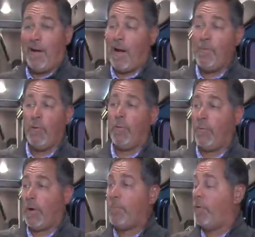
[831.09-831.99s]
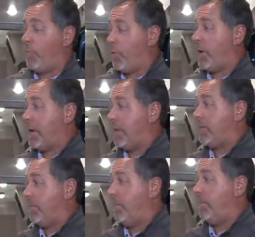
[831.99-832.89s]
I'm going I'm going where I get
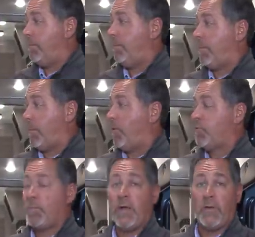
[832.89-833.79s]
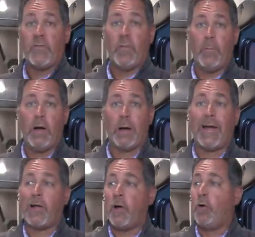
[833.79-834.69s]
the my most bang for the buck.
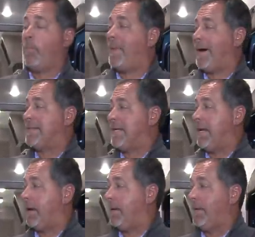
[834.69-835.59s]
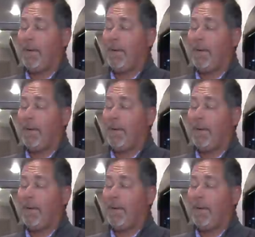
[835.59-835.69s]
I Absolutely. Go to Montana.